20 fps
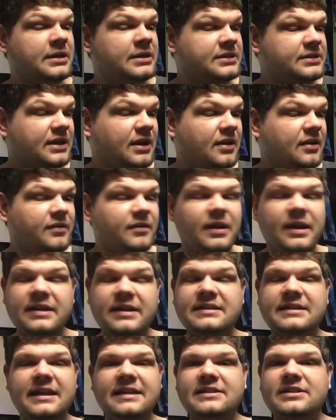So
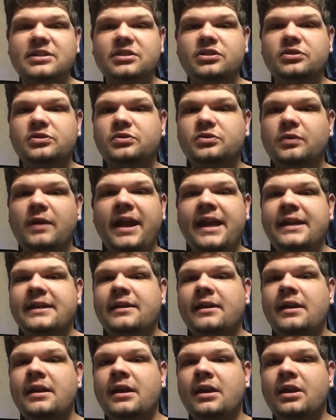it's a
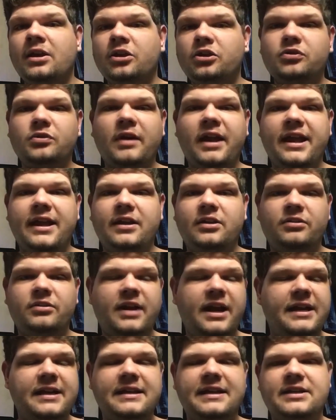great
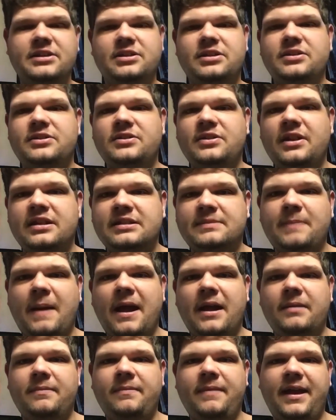addition to the
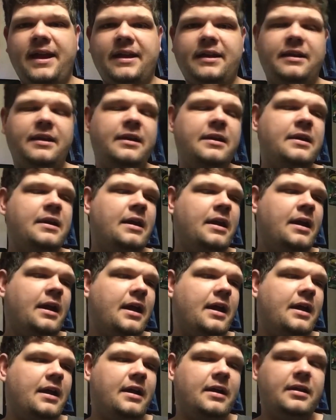Spider-Man
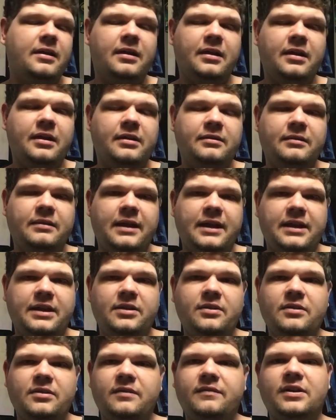like
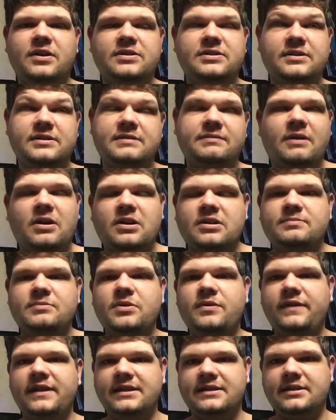universe as far as
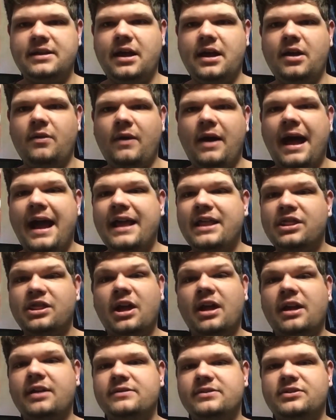movies go. I
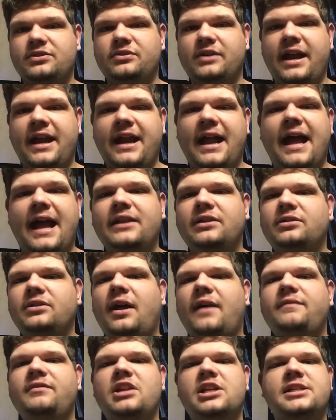thought it was great. I
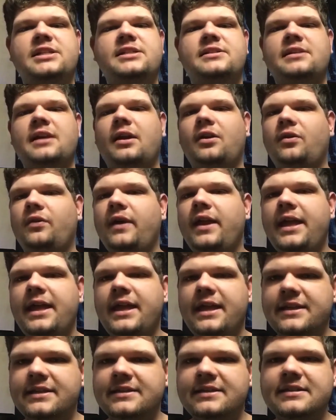loved the subtle
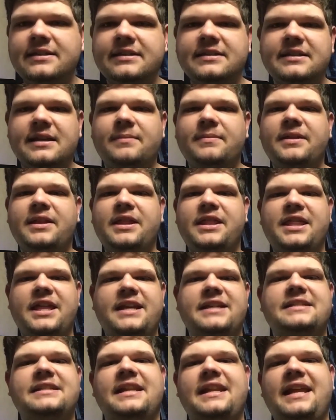hints to some of the
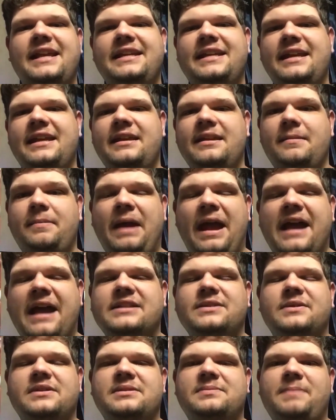things that they did in the
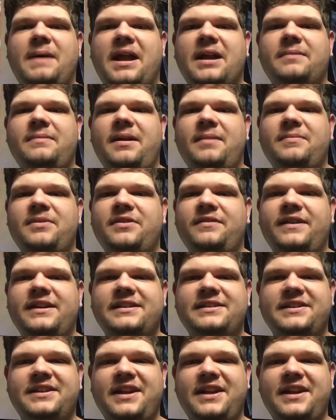past with Spider-Man movies.